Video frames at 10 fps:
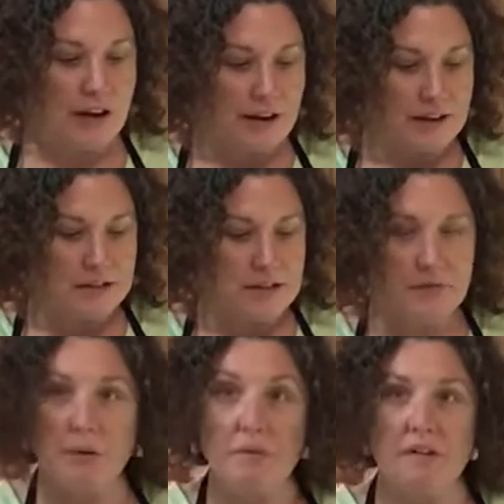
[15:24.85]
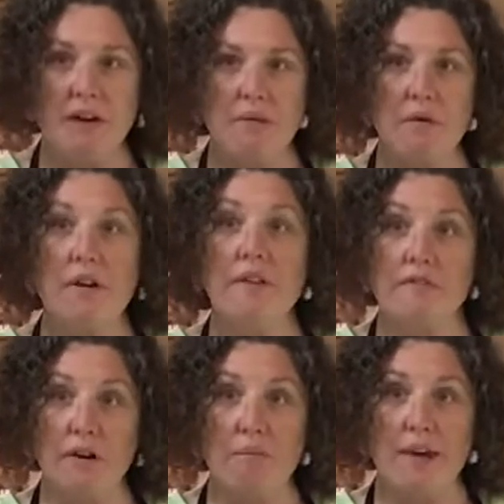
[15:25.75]
I can see from the timer on the
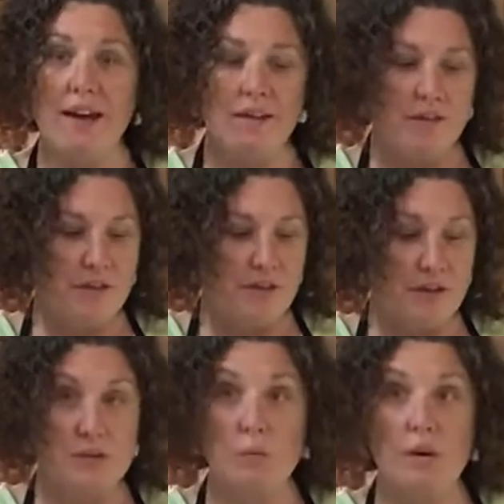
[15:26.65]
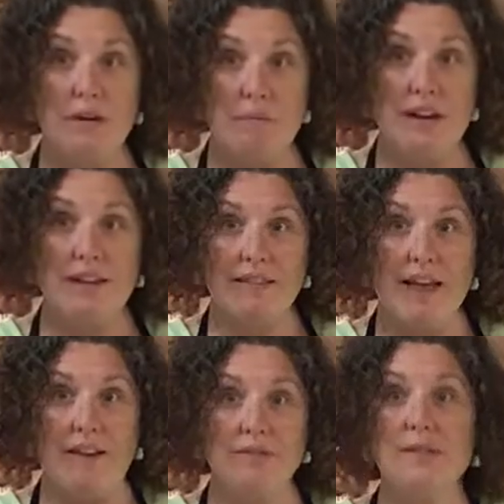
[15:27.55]
front panel that there's 1 minute
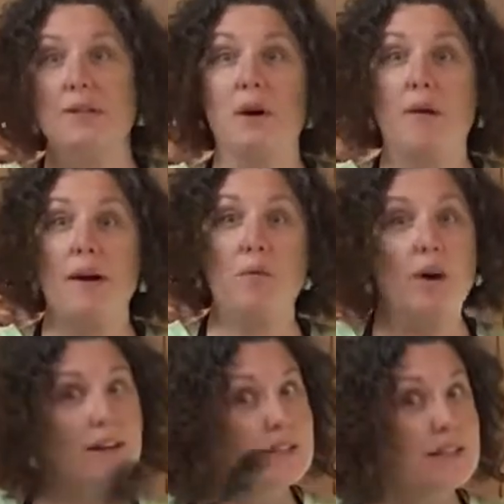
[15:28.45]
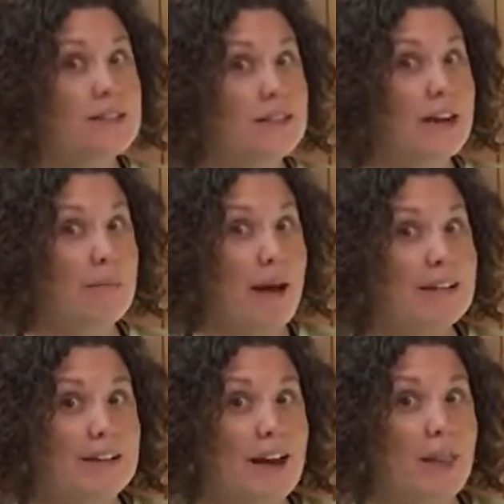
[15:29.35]
left. So I wanted to get back
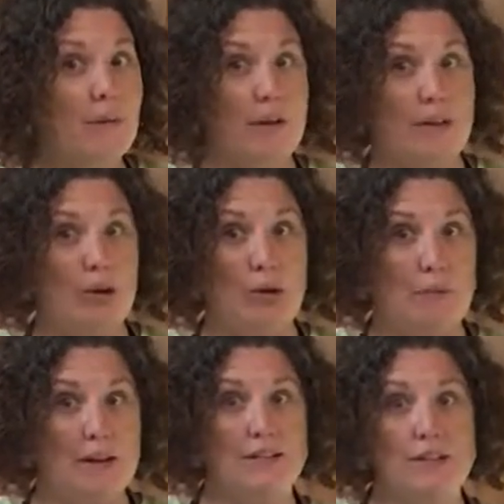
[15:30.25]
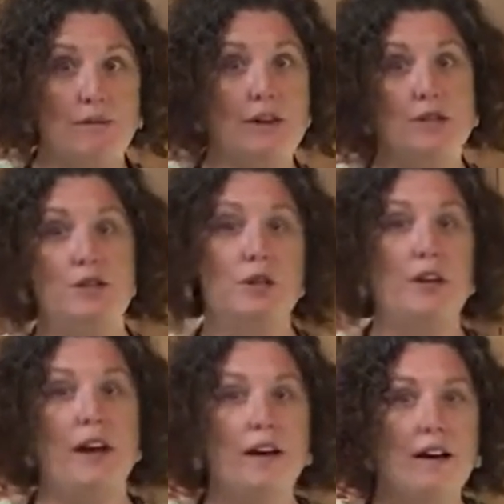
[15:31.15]
together with you because I want to show
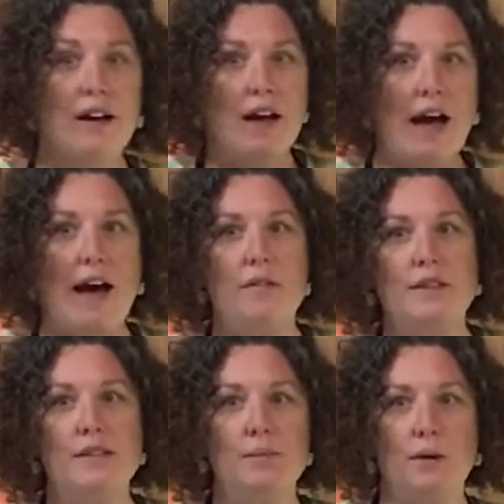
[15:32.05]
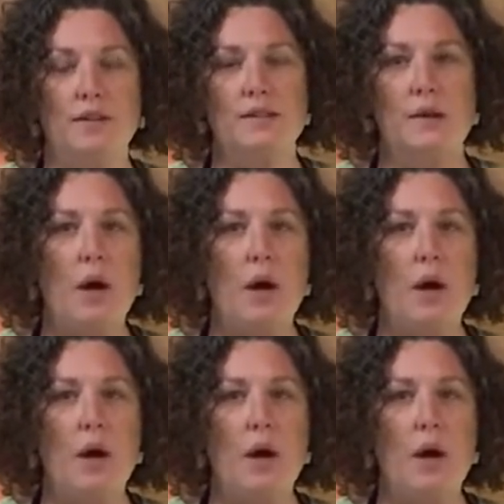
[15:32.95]
you how this works.